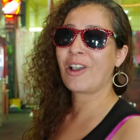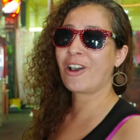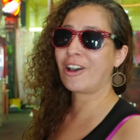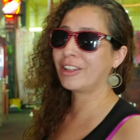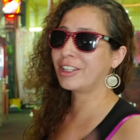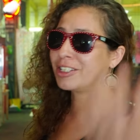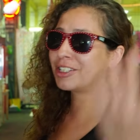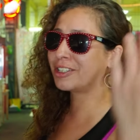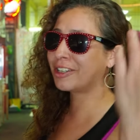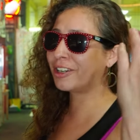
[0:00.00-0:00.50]

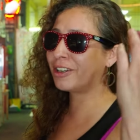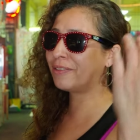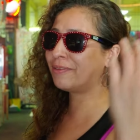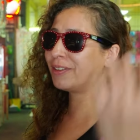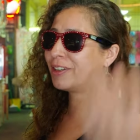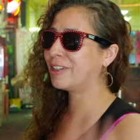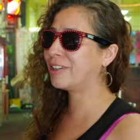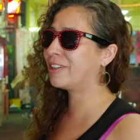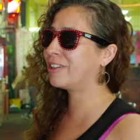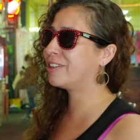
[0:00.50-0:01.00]
All the
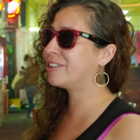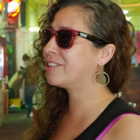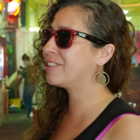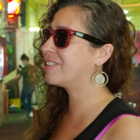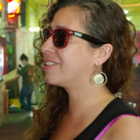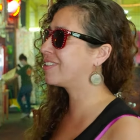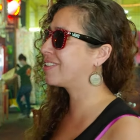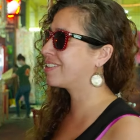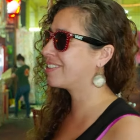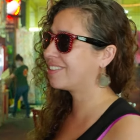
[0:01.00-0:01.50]

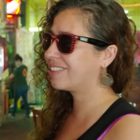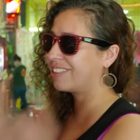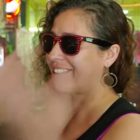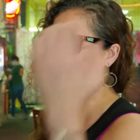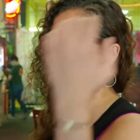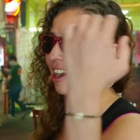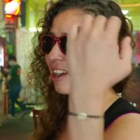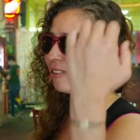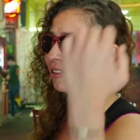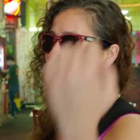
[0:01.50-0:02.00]
surfers,
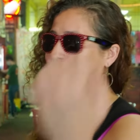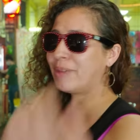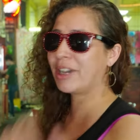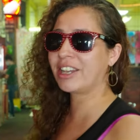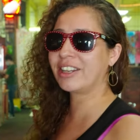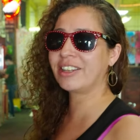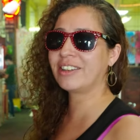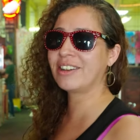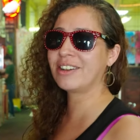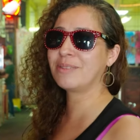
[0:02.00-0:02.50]

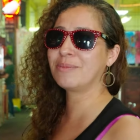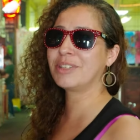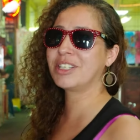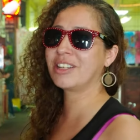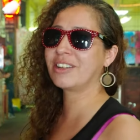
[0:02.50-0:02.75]
everybody comes